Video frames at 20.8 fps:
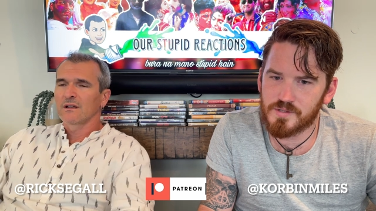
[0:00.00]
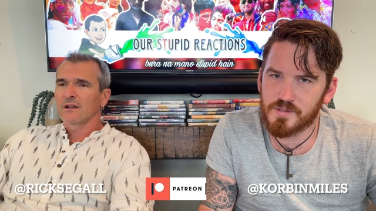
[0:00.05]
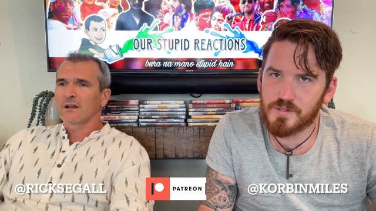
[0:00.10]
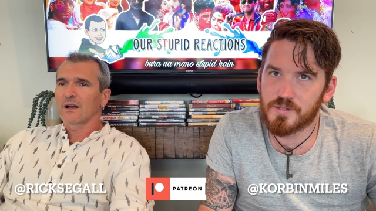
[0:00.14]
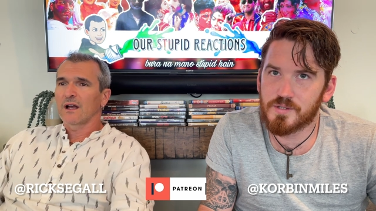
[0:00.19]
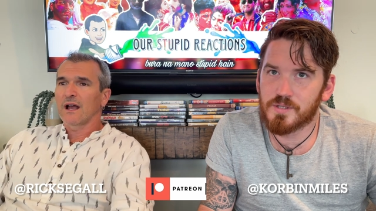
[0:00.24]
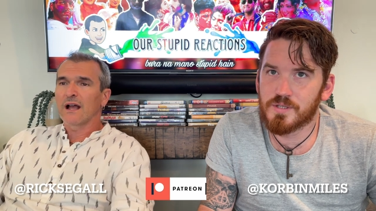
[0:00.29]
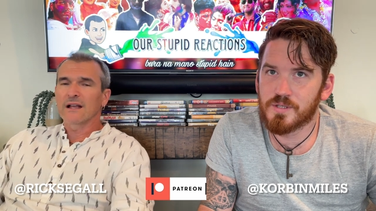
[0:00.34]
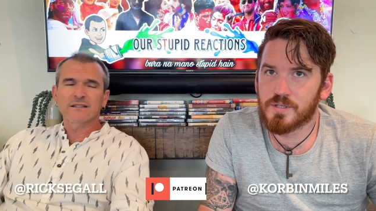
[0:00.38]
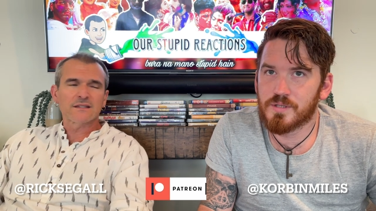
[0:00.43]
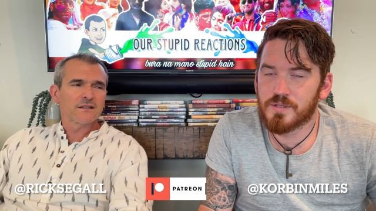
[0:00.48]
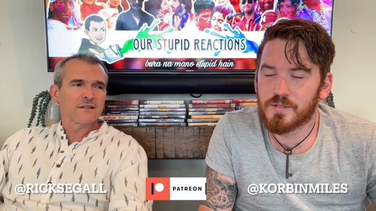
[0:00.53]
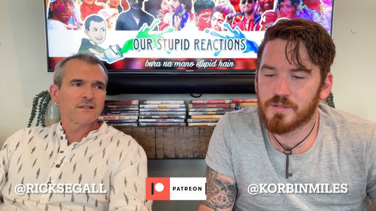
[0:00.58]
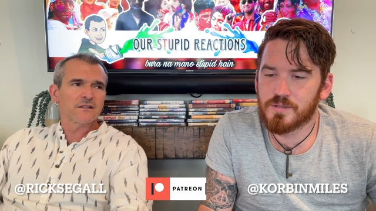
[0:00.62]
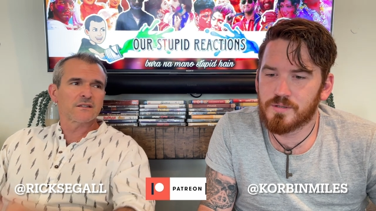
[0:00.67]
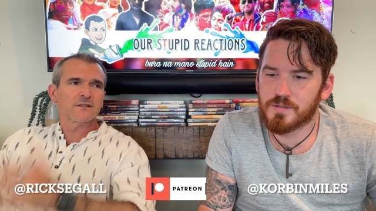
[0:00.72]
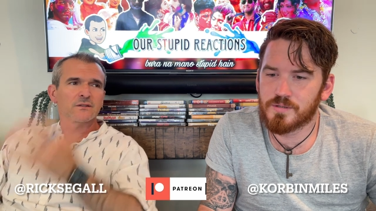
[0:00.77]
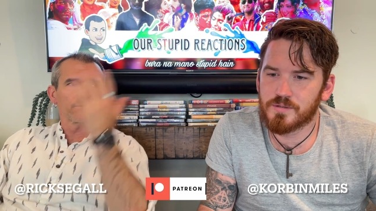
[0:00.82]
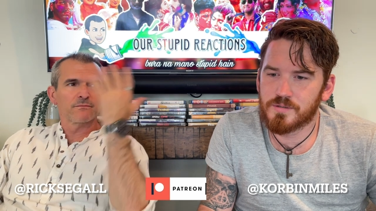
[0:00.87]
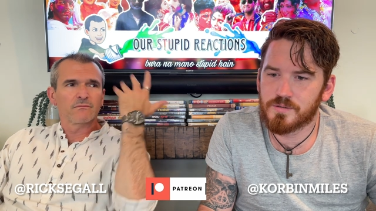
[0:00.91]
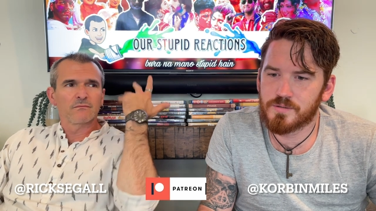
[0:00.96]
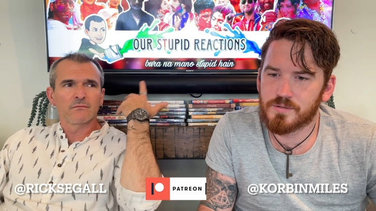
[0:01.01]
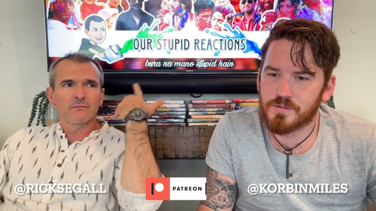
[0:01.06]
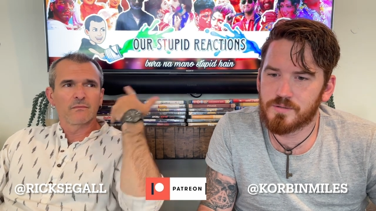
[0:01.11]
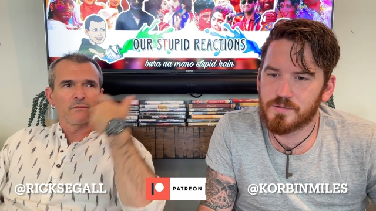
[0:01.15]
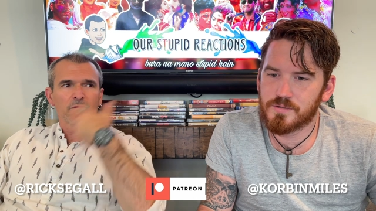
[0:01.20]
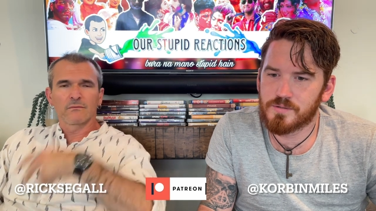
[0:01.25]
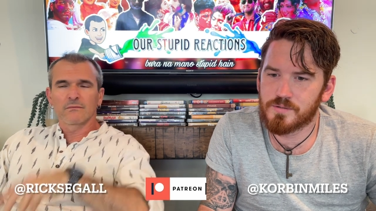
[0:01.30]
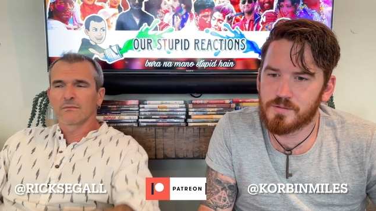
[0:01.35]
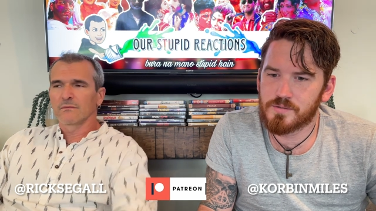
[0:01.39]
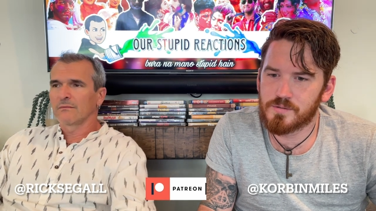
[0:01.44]
Speaker 1: I said this to
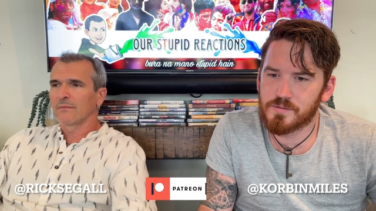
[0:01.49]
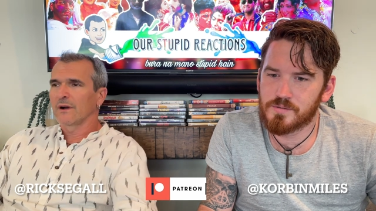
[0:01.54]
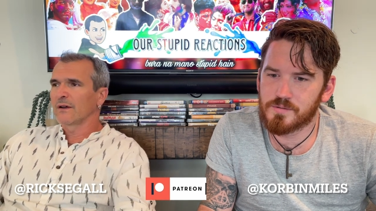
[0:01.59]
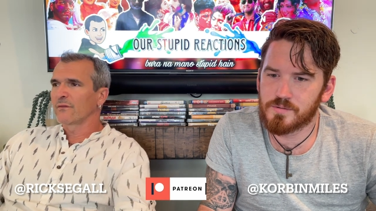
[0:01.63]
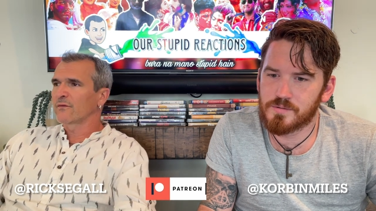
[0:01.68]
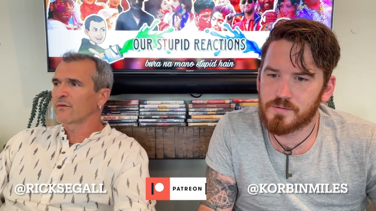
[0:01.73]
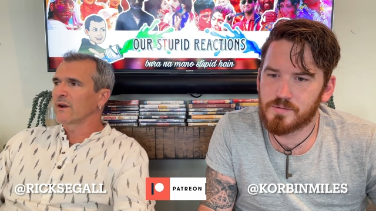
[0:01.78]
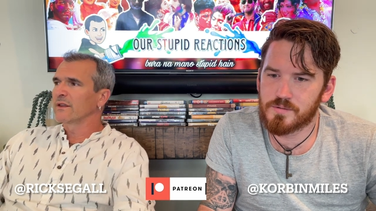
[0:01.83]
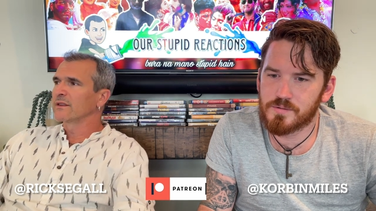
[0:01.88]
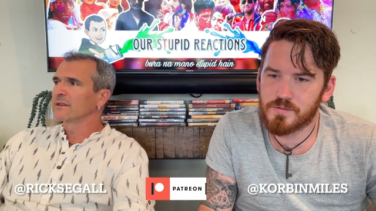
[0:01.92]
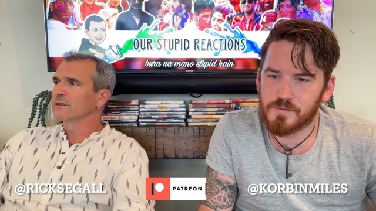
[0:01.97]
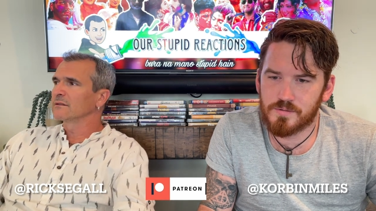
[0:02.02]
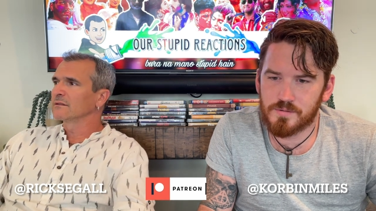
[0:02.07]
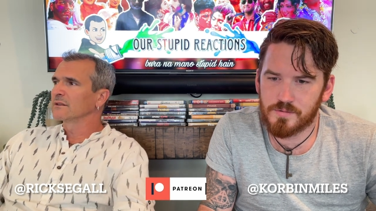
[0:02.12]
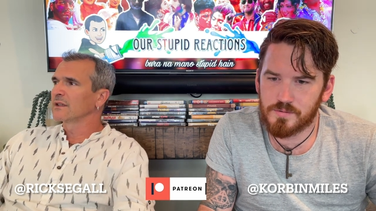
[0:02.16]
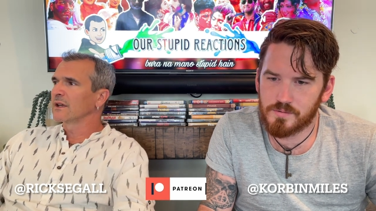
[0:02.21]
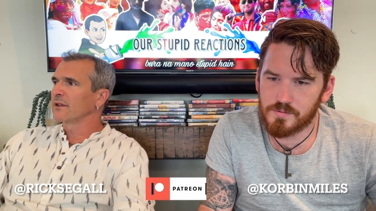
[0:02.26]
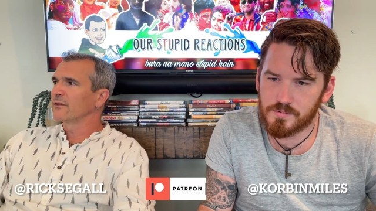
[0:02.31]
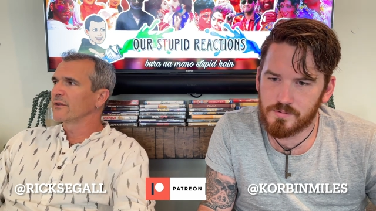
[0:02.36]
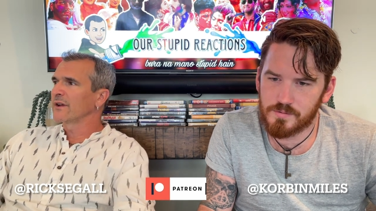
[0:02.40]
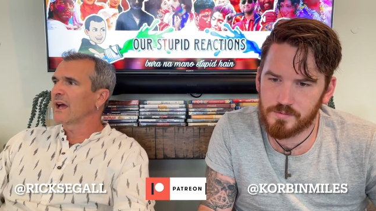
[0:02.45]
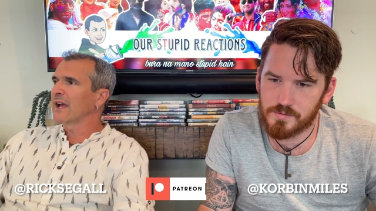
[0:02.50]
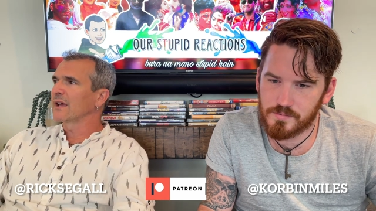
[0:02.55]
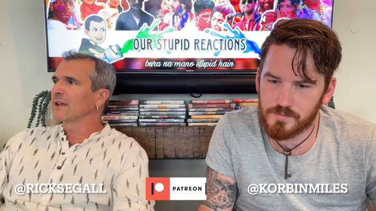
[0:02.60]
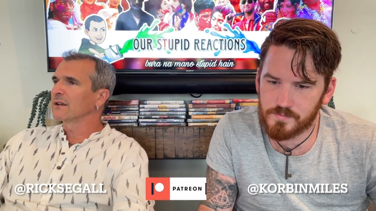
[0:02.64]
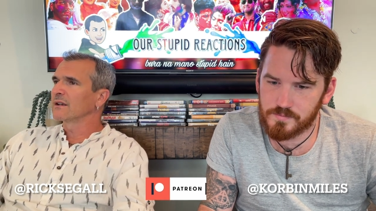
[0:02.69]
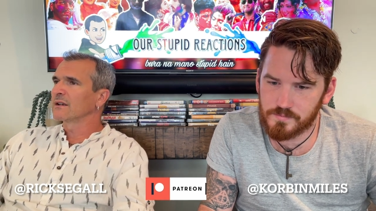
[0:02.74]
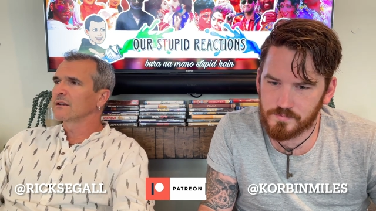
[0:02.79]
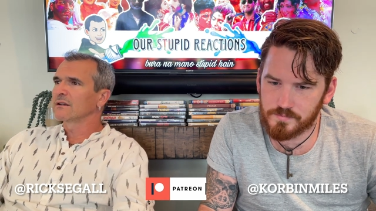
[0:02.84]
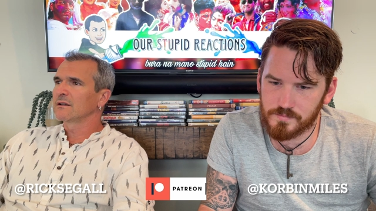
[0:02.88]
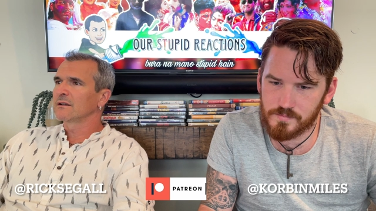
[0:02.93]
my friend the other night.